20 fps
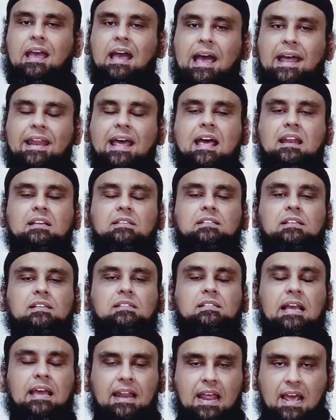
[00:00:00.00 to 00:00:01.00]

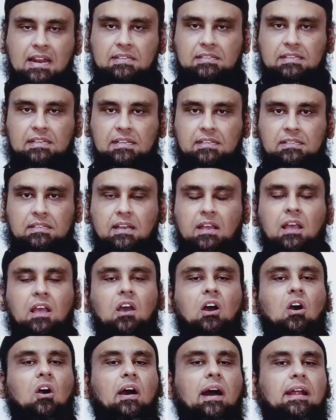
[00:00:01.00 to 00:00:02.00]
analysis, analysis
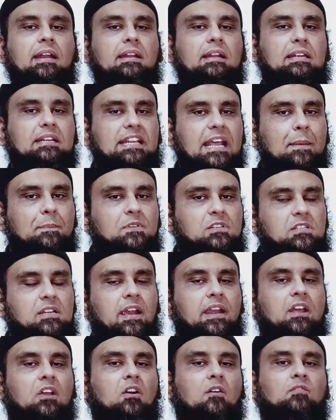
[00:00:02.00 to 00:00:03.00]
and a deep
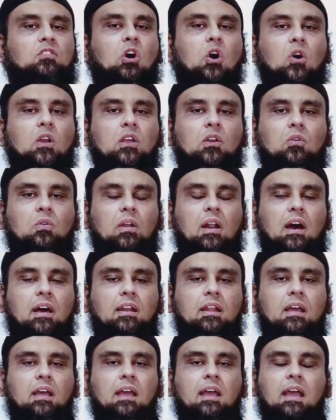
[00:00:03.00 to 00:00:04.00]
studying of the Holy
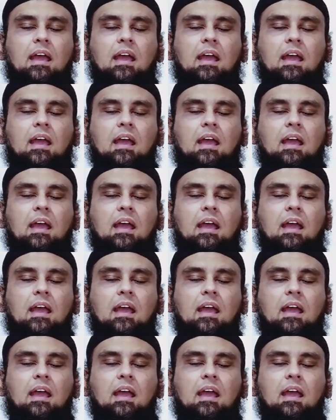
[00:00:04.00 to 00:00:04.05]
Quran,